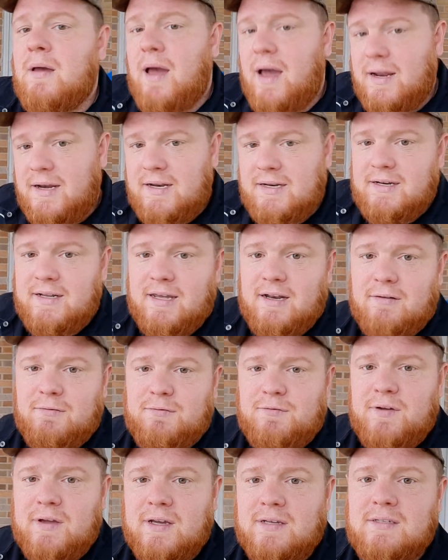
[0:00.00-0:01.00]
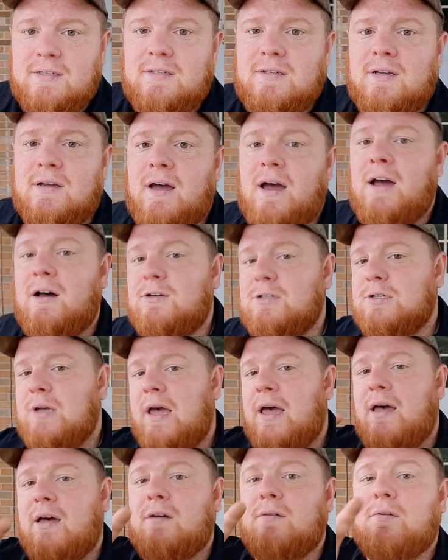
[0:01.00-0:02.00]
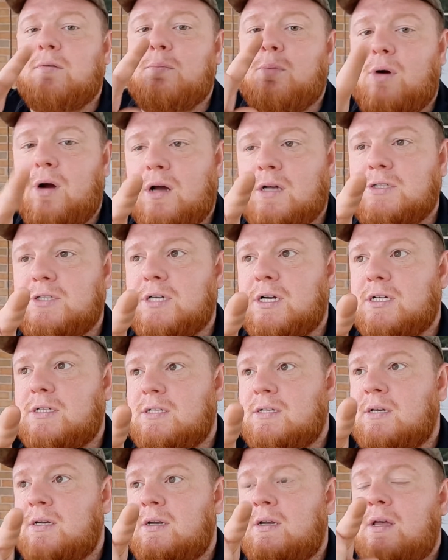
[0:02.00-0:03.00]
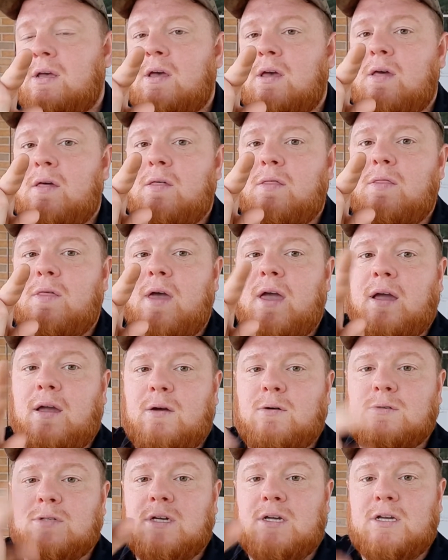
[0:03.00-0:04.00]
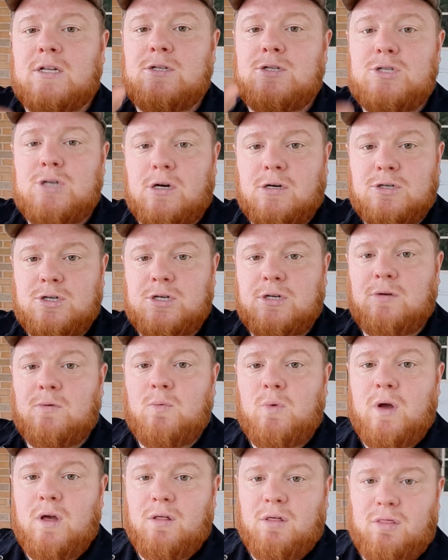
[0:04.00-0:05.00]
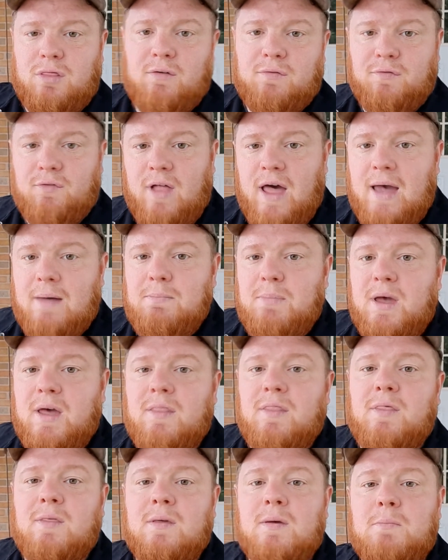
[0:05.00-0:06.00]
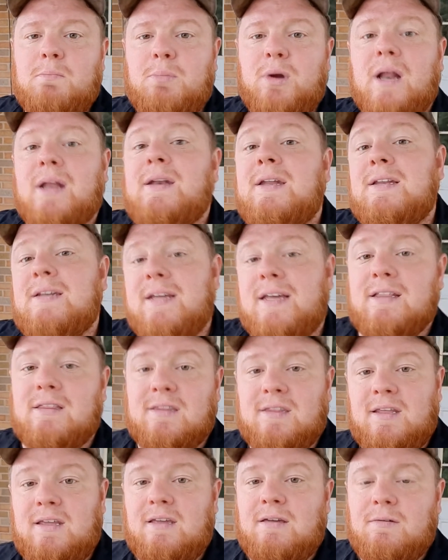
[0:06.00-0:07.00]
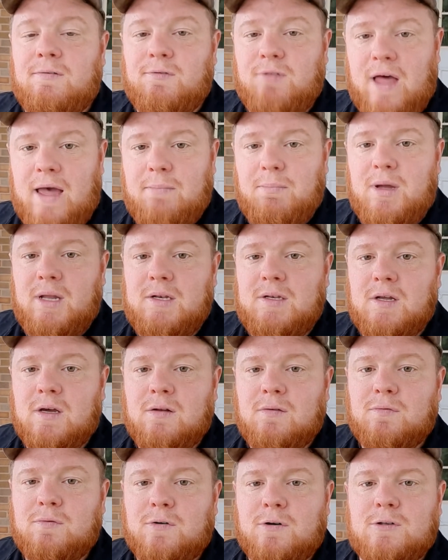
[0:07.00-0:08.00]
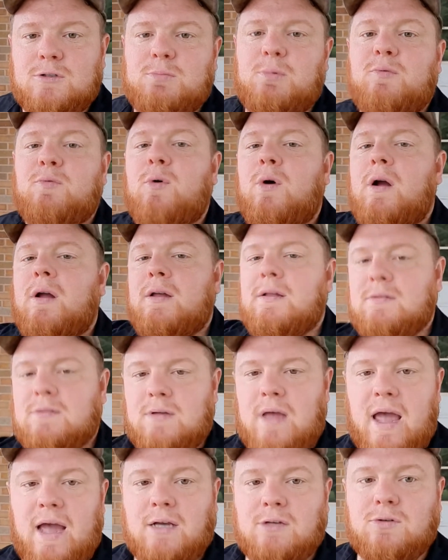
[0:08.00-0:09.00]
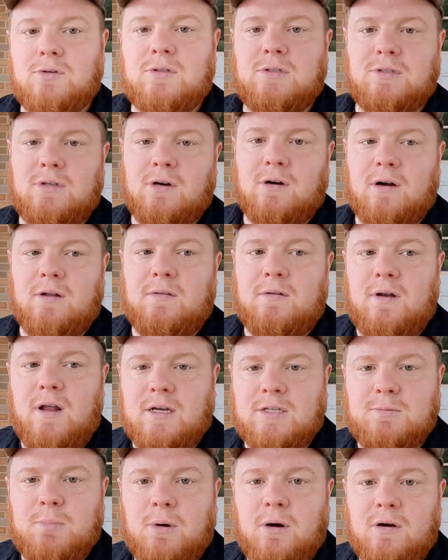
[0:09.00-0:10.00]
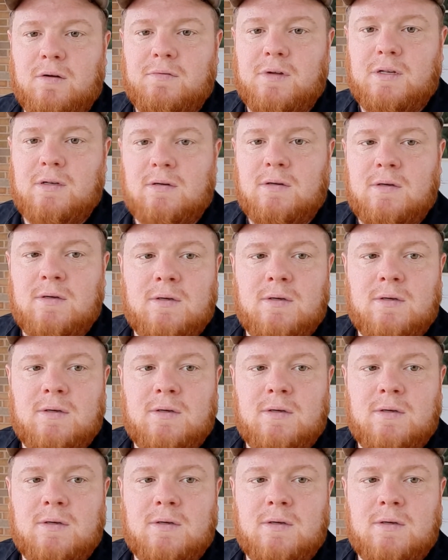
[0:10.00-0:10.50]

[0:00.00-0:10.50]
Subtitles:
I need to get it fixed. I also have a project that goes in conjunction with the flatbed, but I need to get the flatbed done first before I can actually start on the next part of it.